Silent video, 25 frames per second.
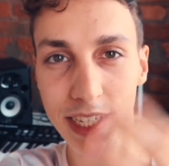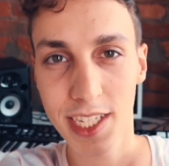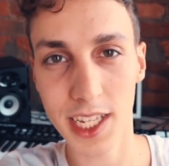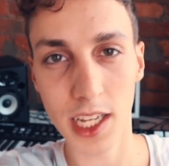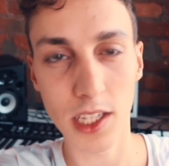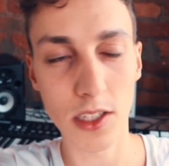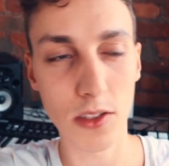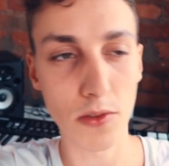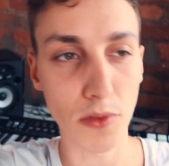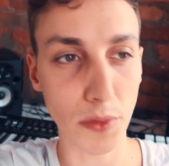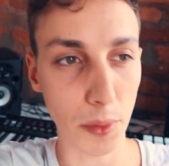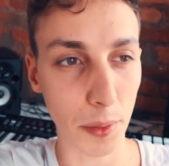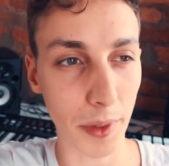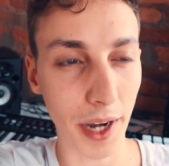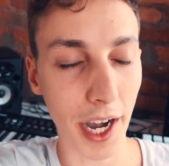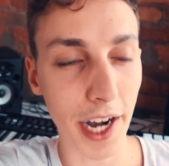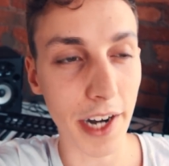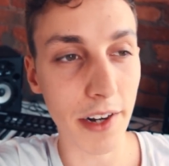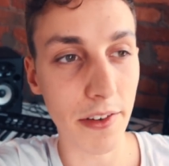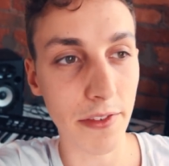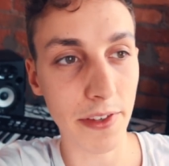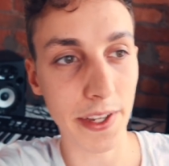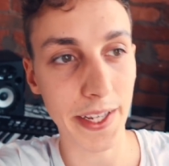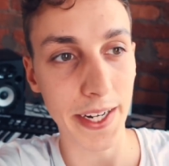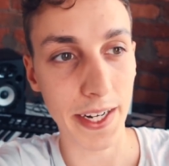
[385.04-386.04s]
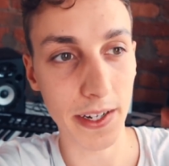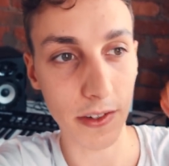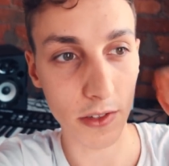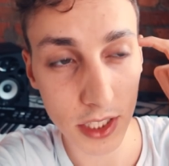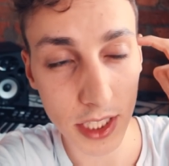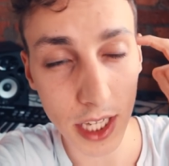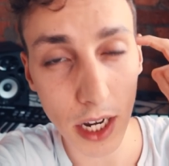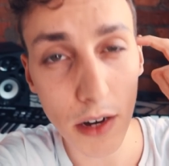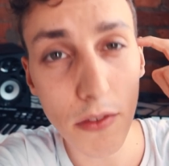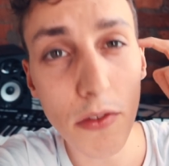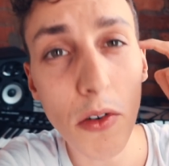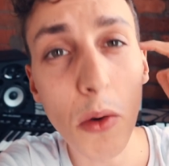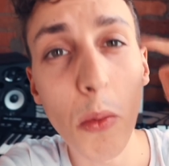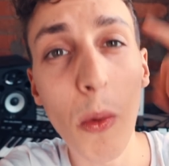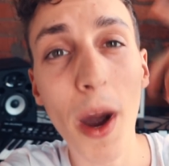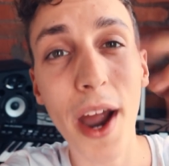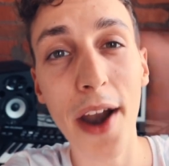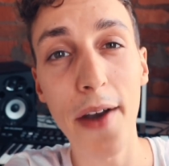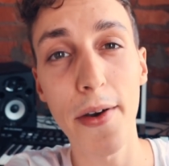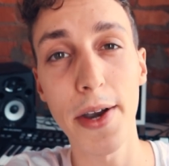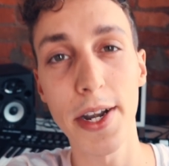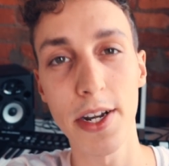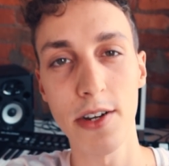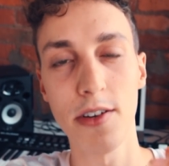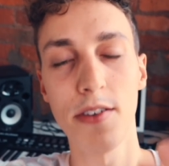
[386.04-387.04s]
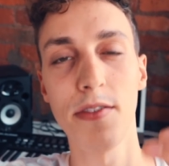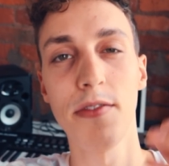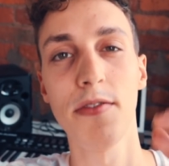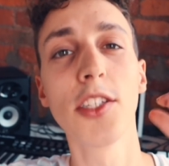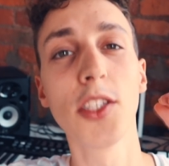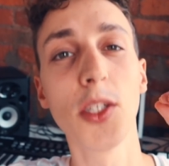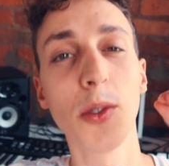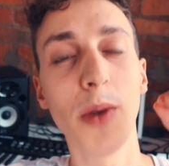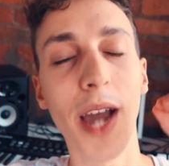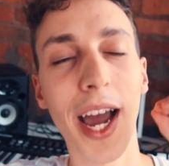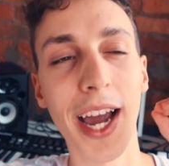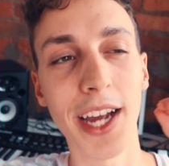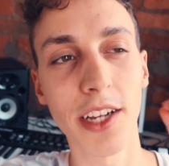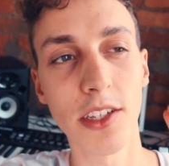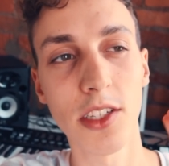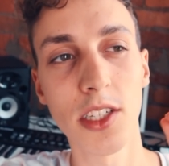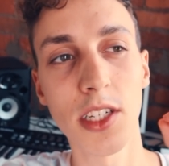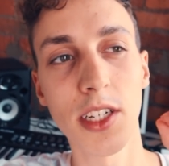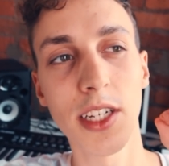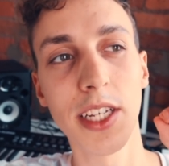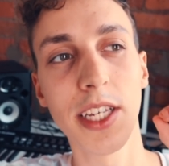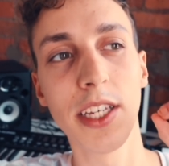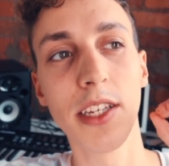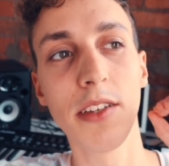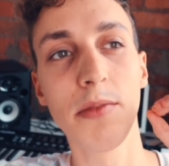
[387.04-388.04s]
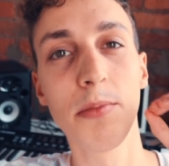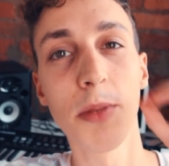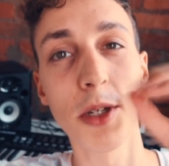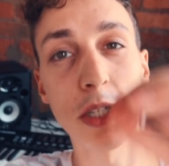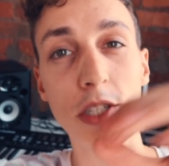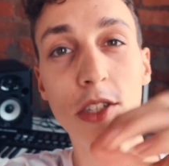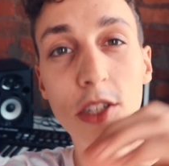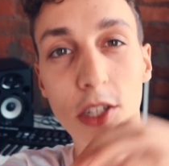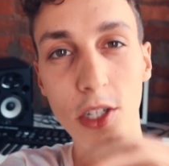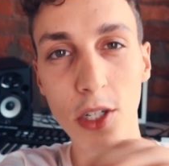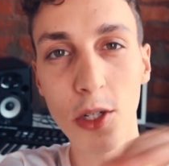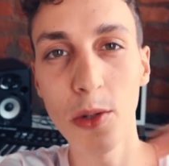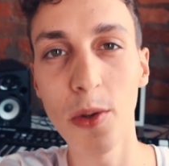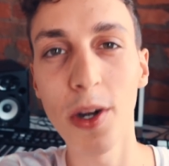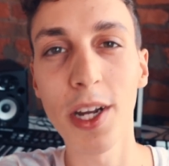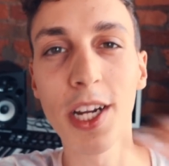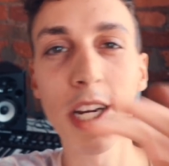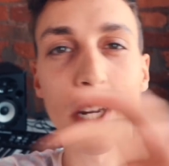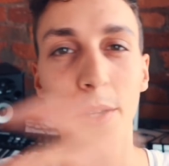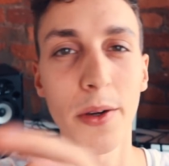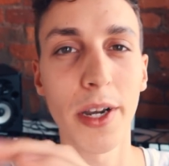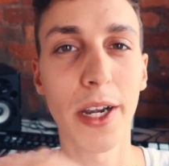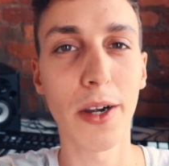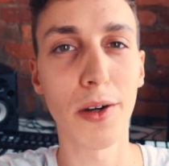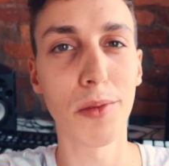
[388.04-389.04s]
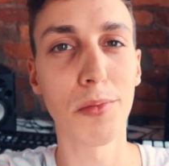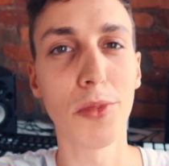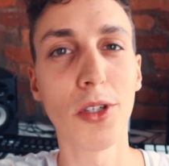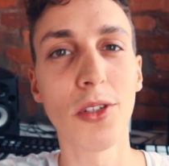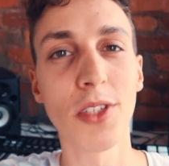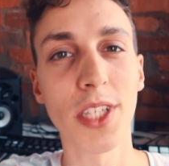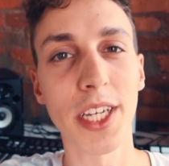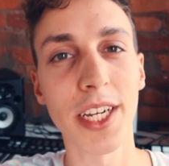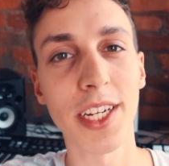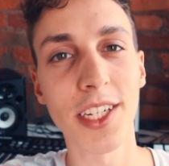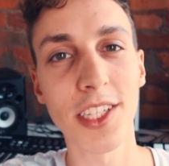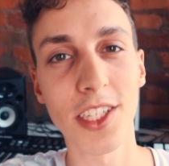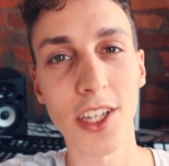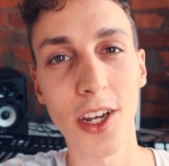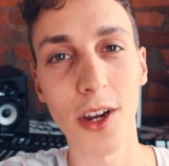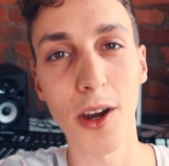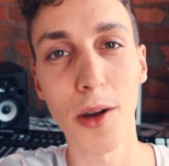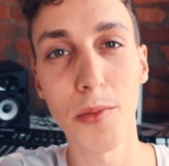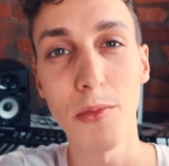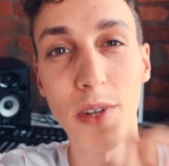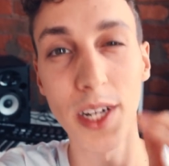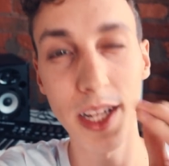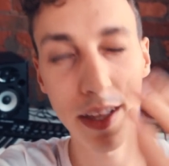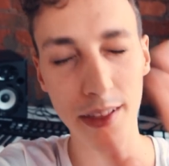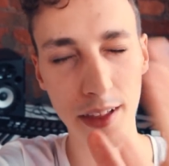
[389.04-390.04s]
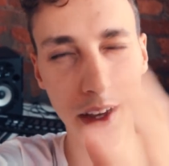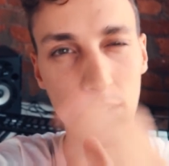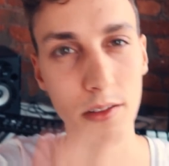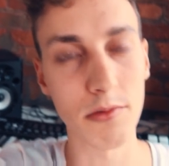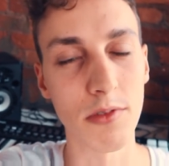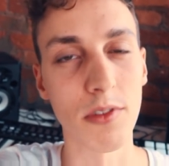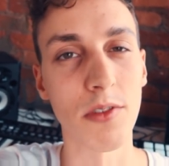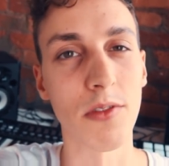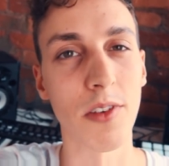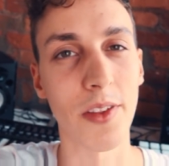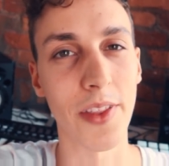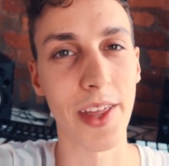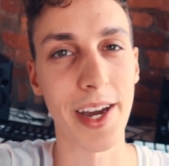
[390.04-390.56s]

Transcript: this lesson from Gary Vee, and I was self-aware enough to actually pursue a career in music. So I'm really thankful for